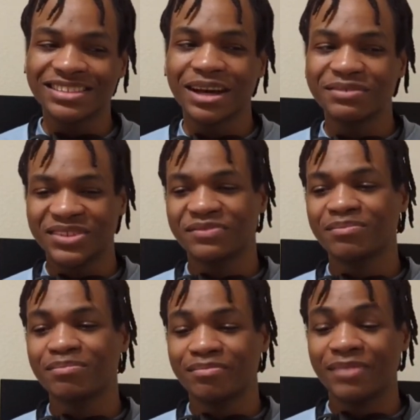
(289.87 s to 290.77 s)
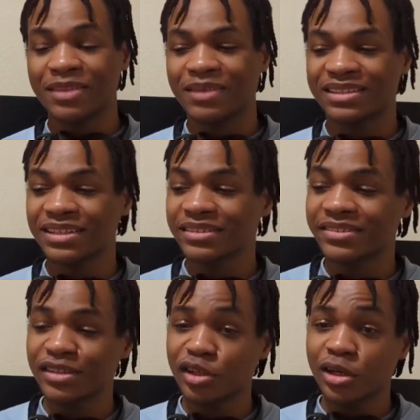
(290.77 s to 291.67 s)
in terms of
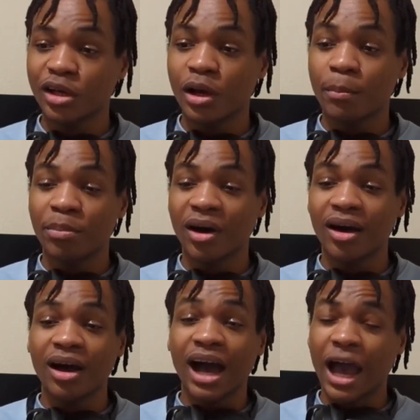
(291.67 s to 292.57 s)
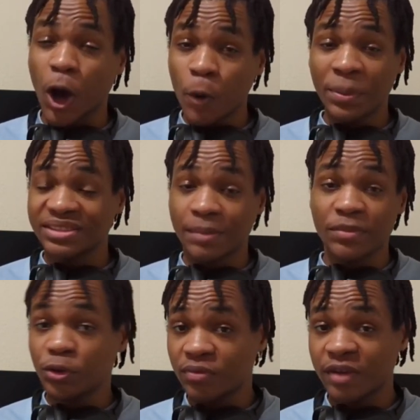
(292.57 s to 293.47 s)
mathematics, but I hope
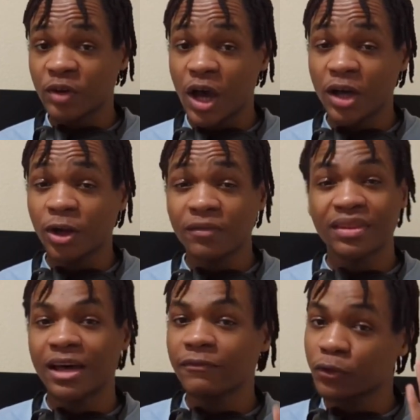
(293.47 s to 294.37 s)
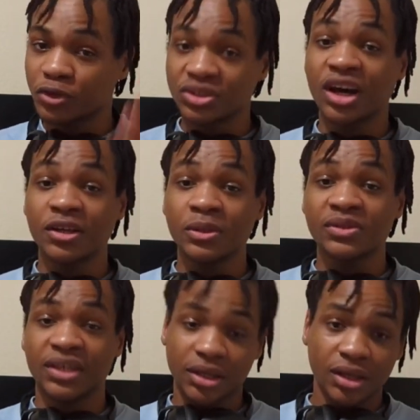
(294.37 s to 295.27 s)
it's something you've never heard of and therefore you start
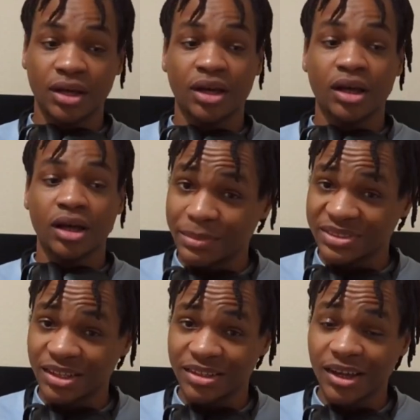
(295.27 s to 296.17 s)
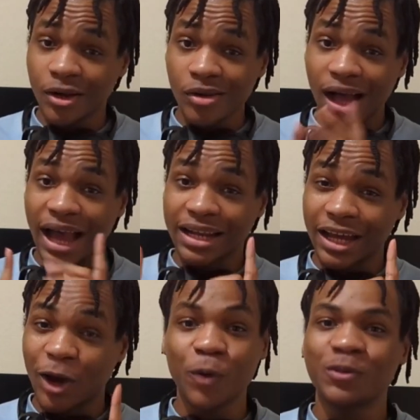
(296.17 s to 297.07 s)
using. My name is Studiel,
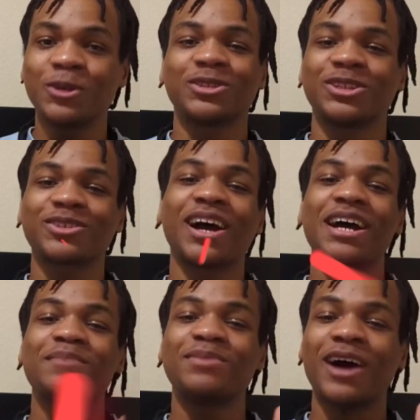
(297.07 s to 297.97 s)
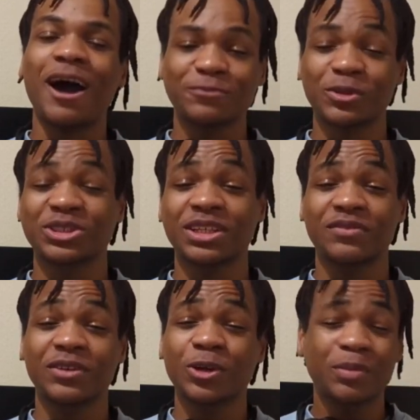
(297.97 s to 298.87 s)
and I hope you subscribe after
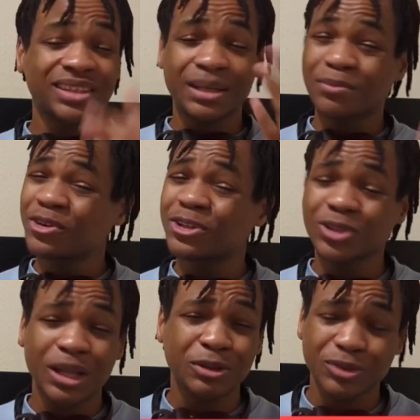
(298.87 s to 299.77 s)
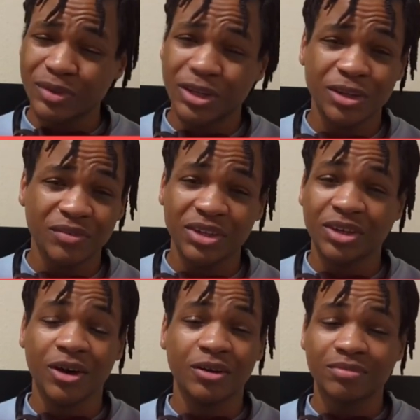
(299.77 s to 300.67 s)
watching this video because I'm pretty sure that was a really good
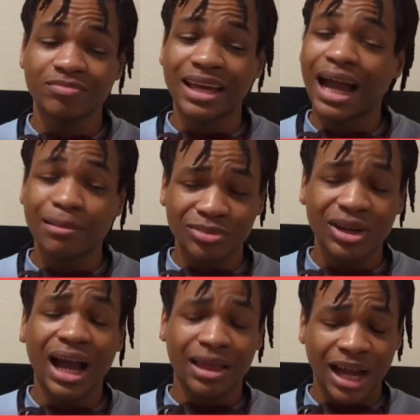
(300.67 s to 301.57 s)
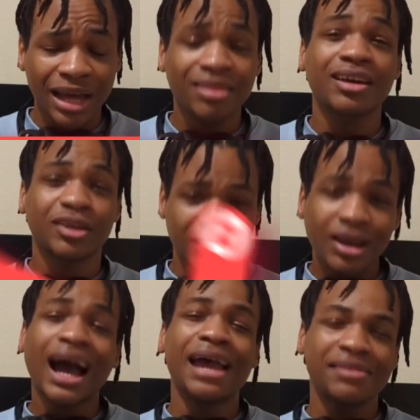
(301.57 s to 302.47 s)
video. Like I
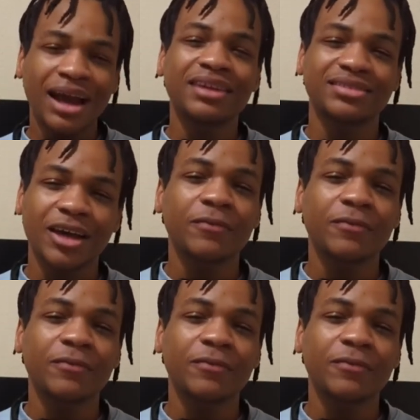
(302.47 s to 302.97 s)
think I